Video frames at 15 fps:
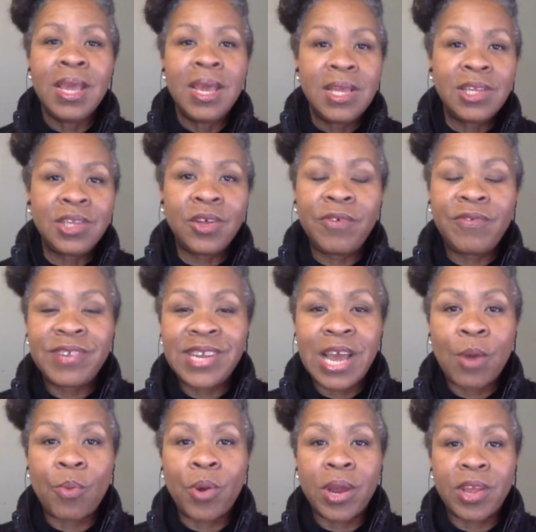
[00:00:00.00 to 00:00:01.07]
So if it's
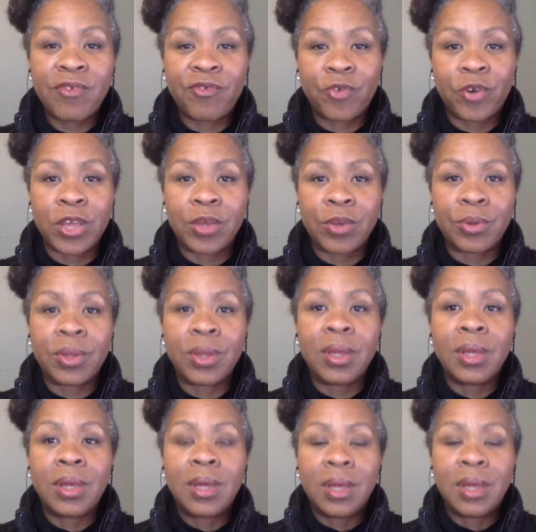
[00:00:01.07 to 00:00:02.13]
not working for you,
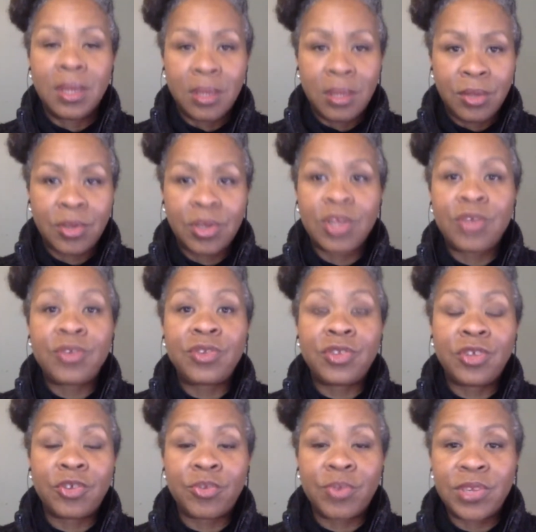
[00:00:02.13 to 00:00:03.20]
you can use
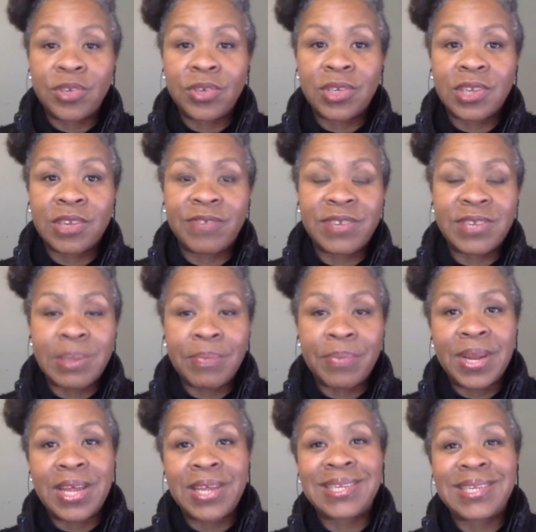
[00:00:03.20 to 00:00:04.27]
those resources for
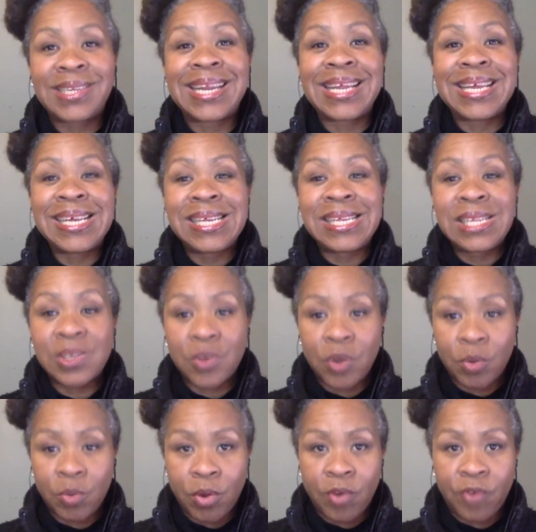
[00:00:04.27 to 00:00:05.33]
something else that is going
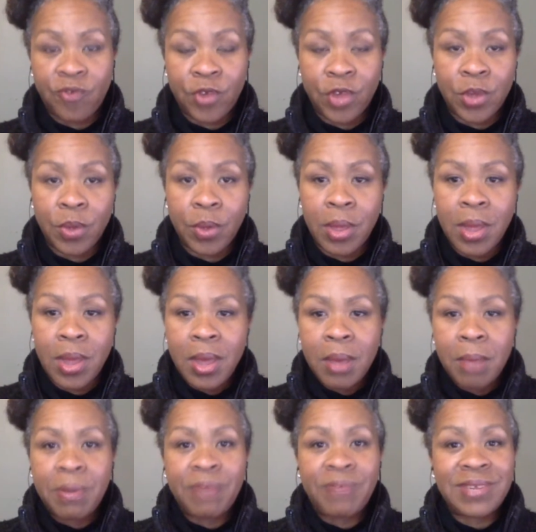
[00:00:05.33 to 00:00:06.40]
to work for you.
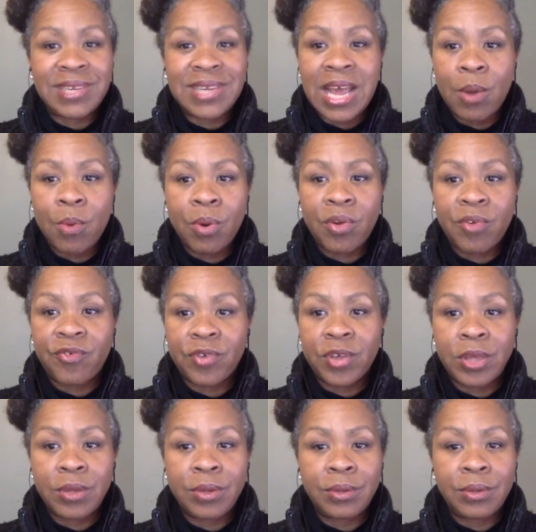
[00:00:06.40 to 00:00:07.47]
But if it's not work for
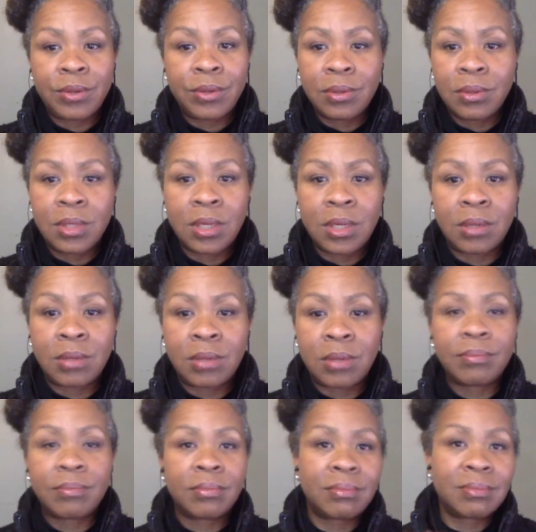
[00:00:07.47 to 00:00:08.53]
you,
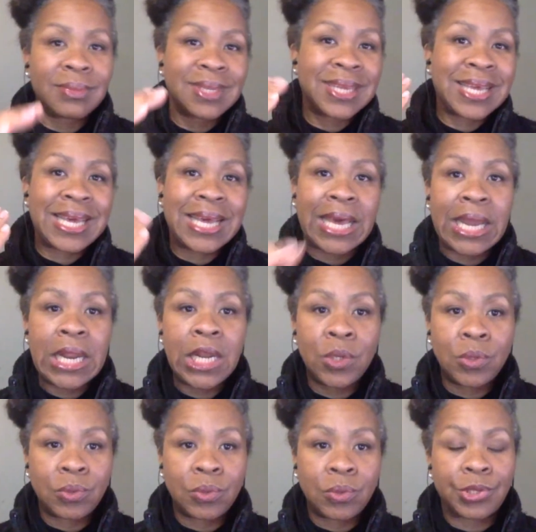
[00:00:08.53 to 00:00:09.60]
cut it
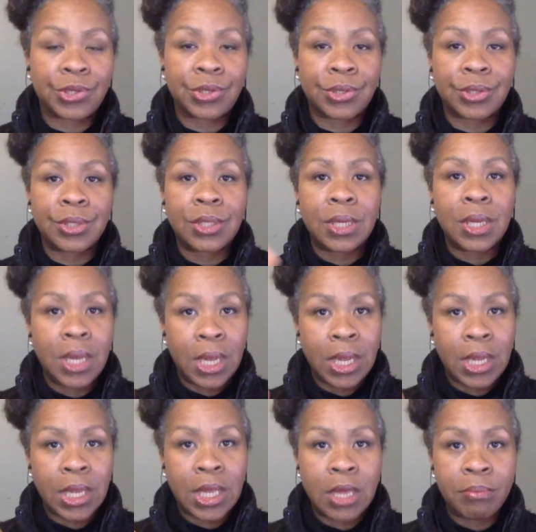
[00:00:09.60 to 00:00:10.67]
loose
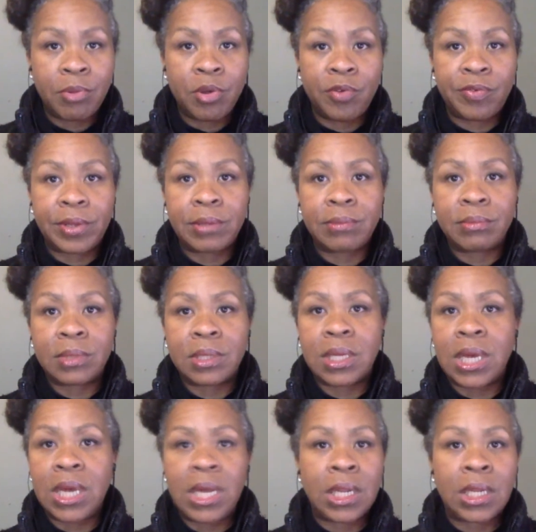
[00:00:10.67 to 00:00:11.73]
and keep moving.
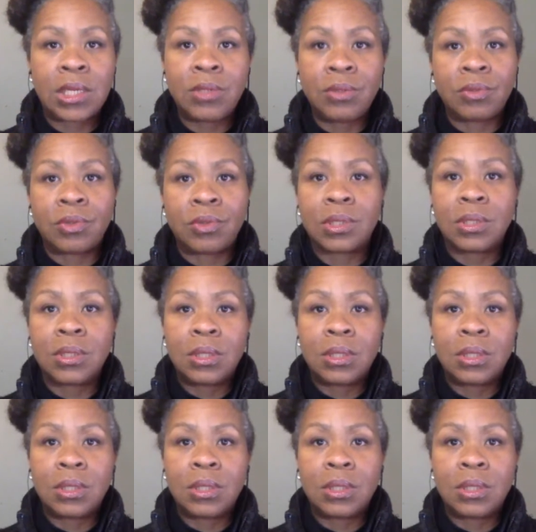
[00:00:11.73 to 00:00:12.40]
Cut it loose.